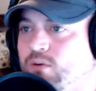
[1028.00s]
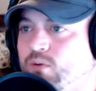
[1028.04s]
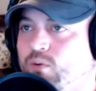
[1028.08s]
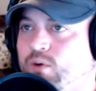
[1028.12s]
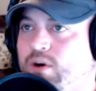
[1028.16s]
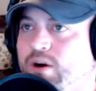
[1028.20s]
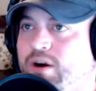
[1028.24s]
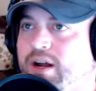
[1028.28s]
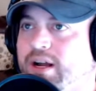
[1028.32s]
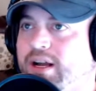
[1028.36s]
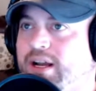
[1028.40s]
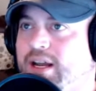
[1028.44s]

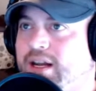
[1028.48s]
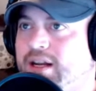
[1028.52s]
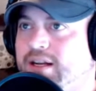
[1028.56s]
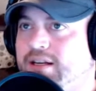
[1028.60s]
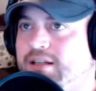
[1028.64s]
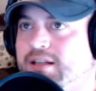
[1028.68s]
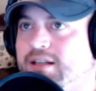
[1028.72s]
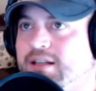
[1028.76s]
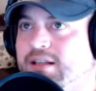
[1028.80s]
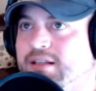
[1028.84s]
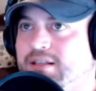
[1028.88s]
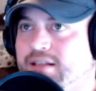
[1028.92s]
where I get
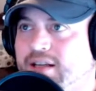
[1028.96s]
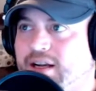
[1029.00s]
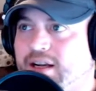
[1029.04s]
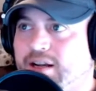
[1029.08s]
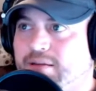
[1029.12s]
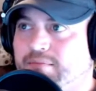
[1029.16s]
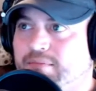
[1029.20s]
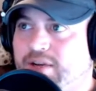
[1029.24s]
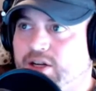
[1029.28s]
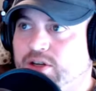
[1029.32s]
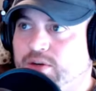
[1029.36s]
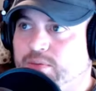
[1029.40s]
into the
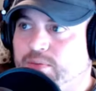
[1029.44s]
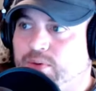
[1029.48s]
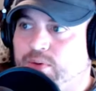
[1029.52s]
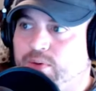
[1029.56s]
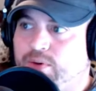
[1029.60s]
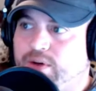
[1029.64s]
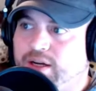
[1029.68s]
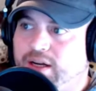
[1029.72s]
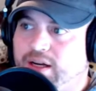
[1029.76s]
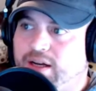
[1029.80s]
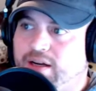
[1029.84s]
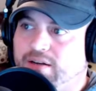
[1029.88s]
second major
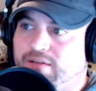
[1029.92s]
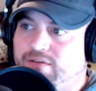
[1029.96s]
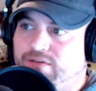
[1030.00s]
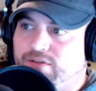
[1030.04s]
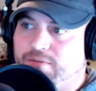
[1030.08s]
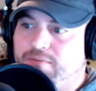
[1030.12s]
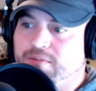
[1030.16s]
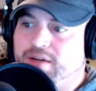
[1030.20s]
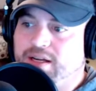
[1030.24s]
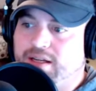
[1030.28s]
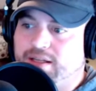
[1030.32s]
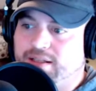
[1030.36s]
point, and
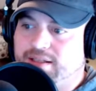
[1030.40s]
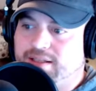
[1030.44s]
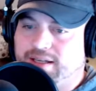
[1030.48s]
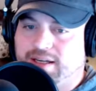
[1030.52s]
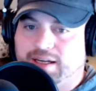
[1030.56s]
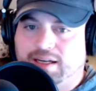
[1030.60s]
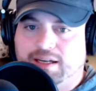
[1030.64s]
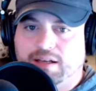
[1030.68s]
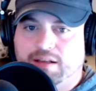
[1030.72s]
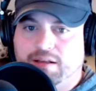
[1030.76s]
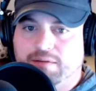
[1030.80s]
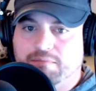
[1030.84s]
for me, it's
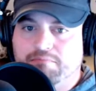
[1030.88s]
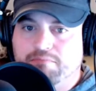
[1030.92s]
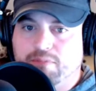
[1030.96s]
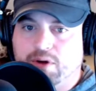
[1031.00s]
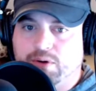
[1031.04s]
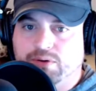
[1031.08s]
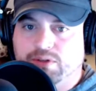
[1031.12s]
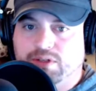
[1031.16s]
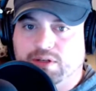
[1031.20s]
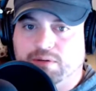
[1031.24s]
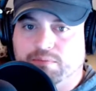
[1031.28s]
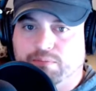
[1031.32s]
kind of the
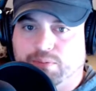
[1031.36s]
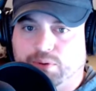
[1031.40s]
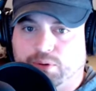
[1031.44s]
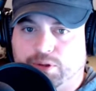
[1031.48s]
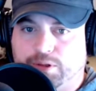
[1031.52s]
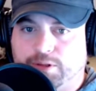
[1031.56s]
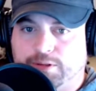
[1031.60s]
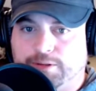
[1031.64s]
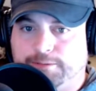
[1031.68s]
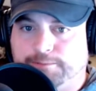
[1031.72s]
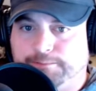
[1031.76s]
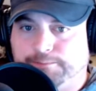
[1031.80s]
most
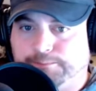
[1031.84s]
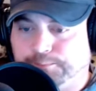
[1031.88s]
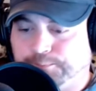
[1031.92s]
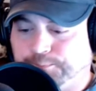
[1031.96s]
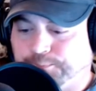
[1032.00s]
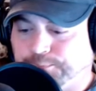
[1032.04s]
important.